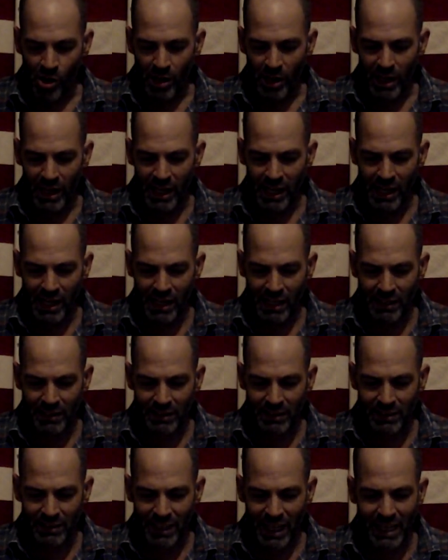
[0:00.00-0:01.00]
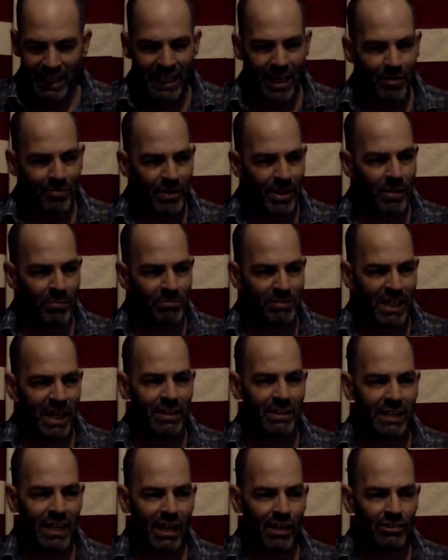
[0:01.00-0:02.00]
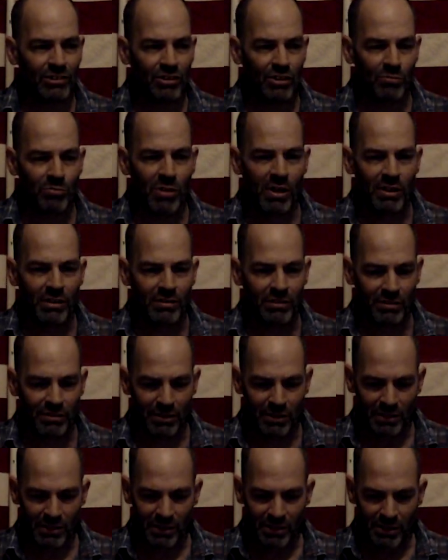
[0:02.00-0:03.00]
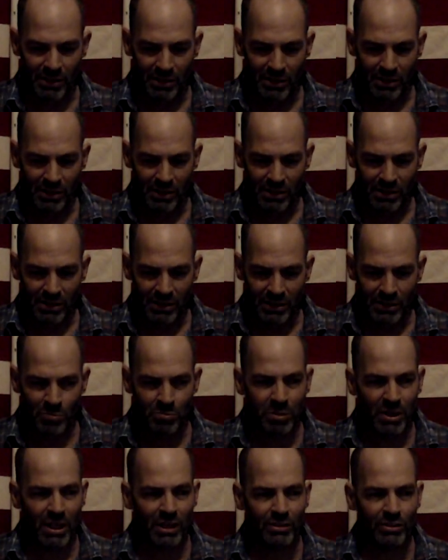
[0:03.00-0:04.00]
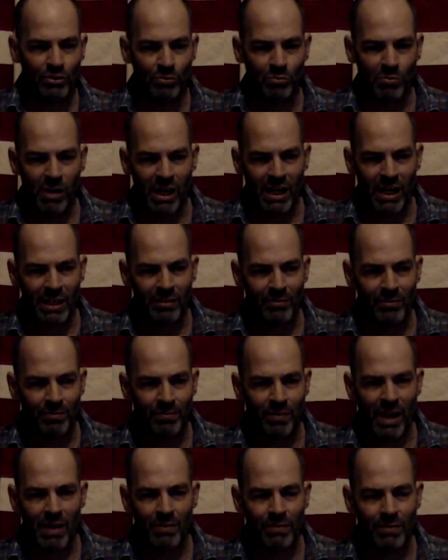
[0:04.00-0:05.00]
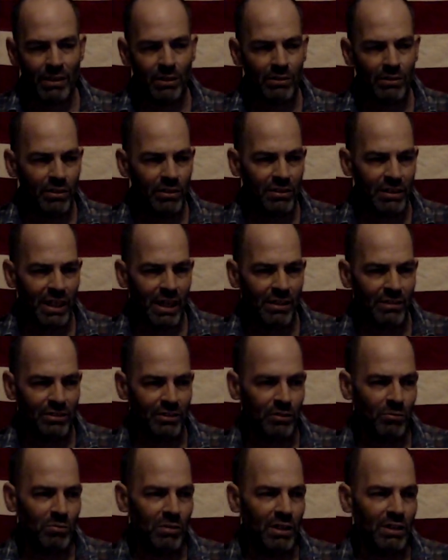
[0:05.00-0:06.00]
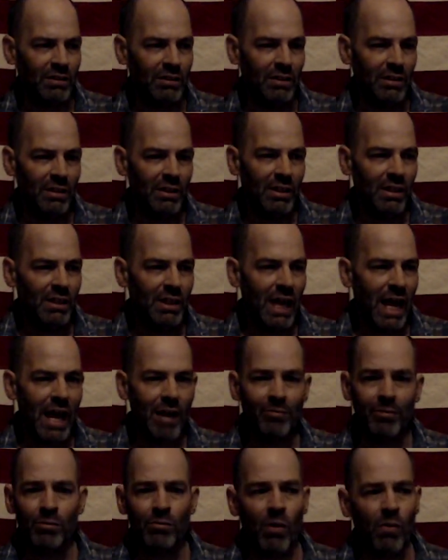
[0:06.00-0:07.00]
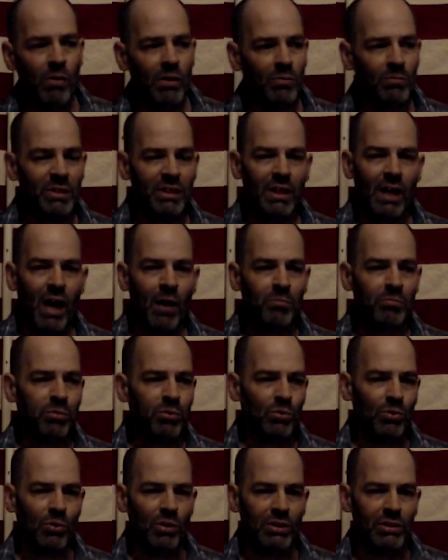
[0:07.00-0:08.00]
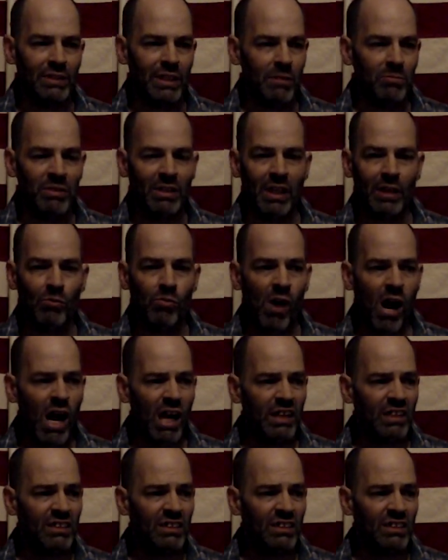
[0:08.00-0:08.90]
And they give him $10,000 a month compared to my $500 or $1,000 a month. Everyone would be uproared. They'd be like, why are you